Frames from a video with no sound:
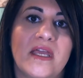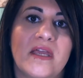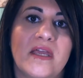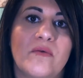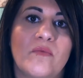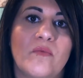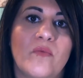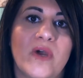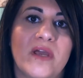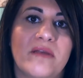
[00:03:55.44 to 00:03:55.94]

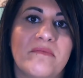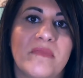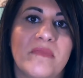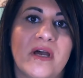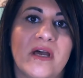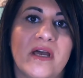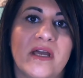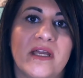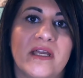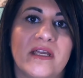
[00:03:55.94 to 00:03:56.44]
When
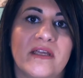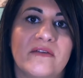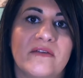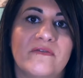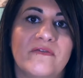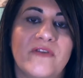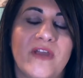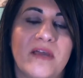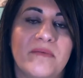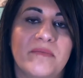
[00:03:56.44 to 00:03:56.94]
my
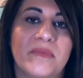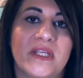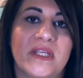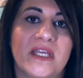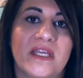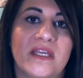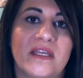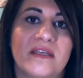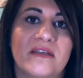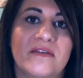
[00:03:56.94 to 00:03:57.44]

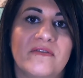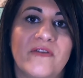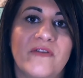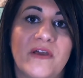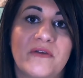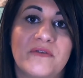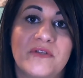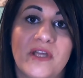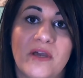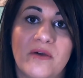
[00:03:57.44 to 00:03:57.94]
family
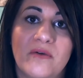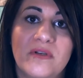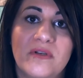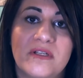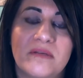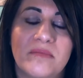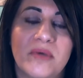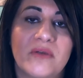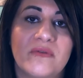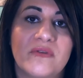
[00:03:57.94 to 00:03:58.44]
found out
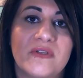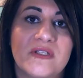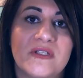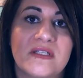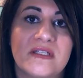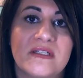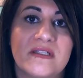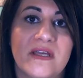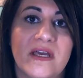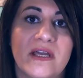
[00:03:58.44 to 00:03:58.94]
about this
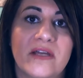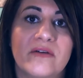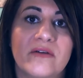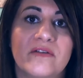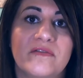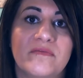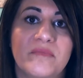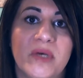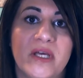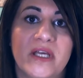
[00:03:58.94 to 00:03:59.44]
desire
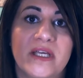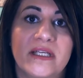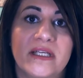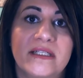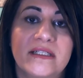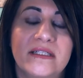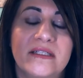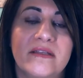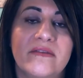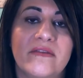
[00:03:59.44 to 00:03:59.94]
of
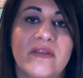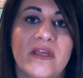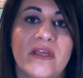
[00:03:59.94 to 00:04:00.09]
mine, they